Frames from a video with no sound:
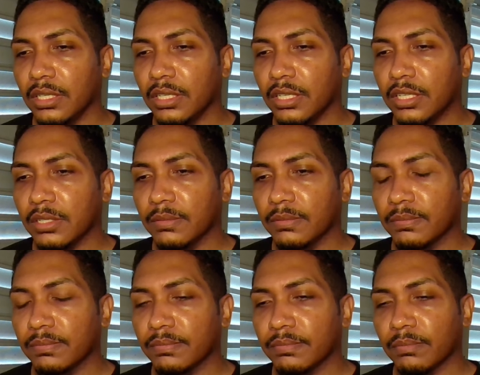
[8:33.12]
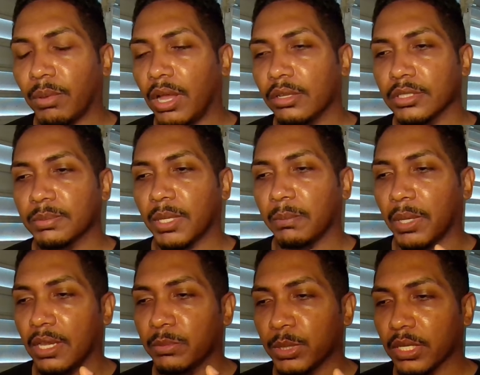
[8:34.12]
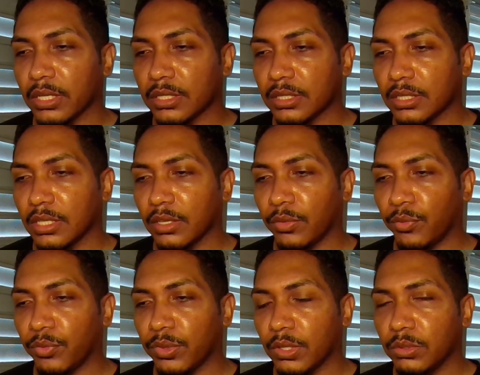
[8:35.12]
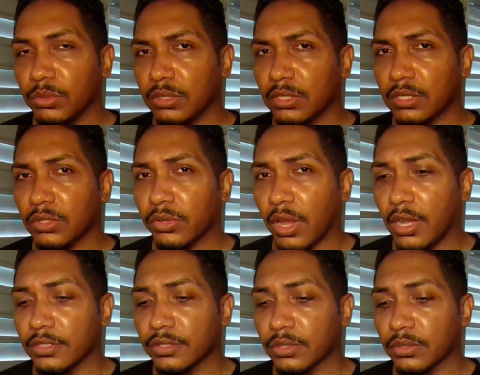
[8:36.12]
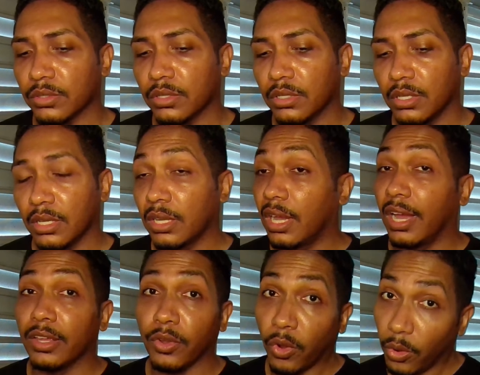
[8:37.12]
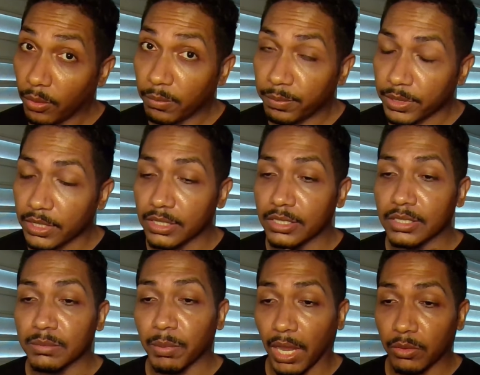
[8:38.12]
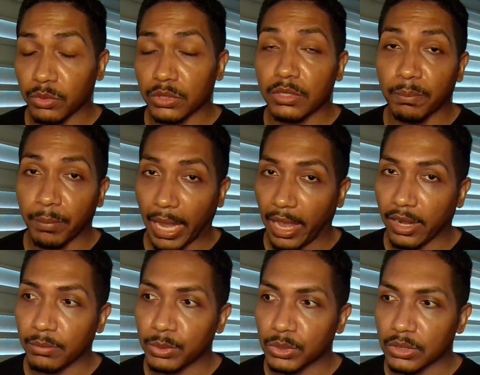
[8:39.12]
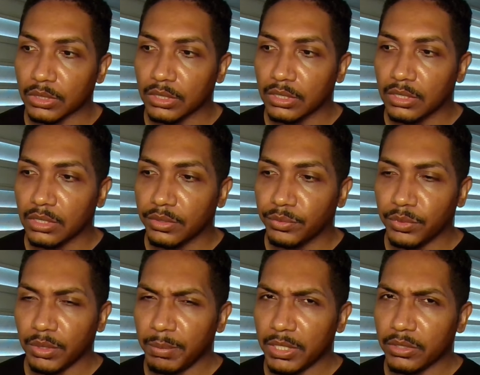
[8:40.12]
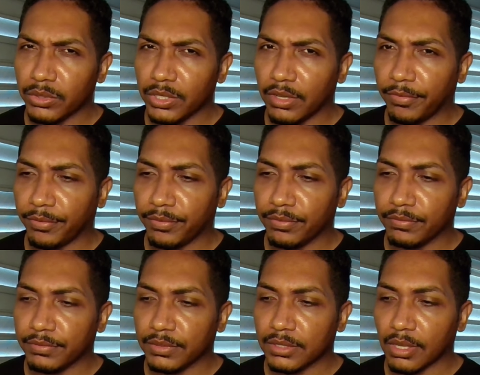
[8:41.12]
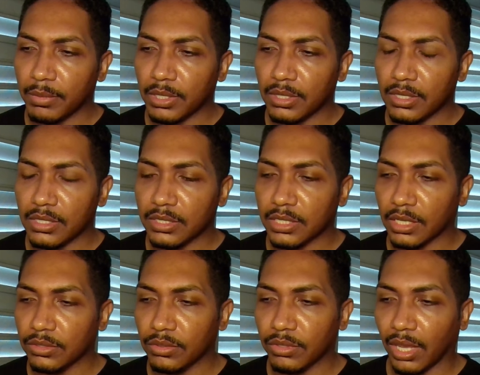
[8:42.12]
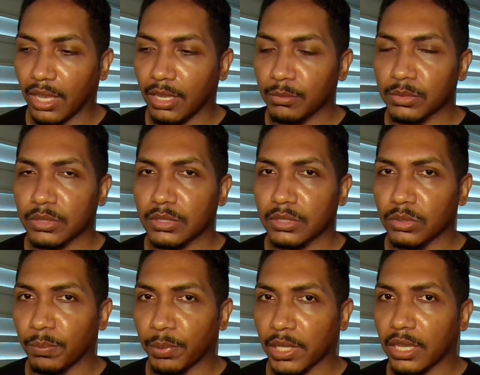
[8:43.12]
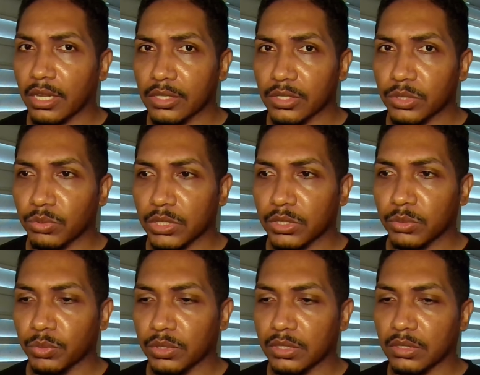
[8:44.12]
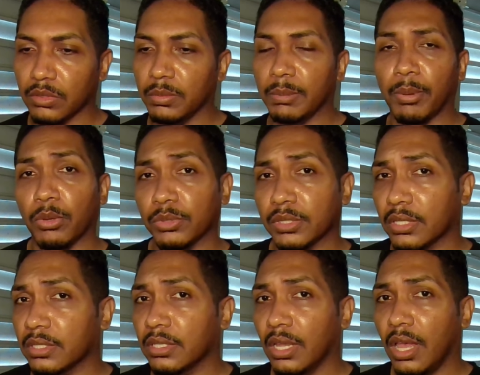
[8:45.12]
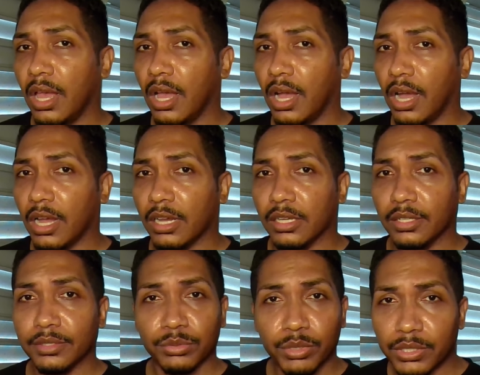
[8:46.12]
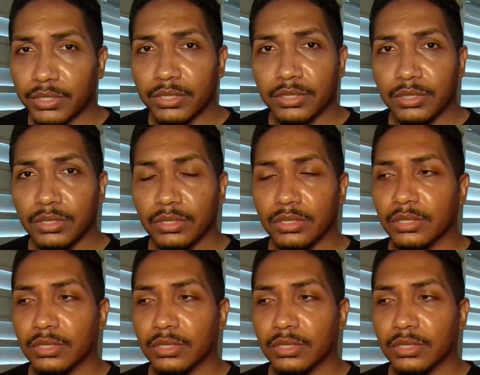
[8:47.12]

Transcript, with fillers: it boggles my mind because if the newest Nintendo console, I hope, is backwards compatible, wouldn't it be good if some of the Nintendo games you played on the Switch would still be posted on Twitter.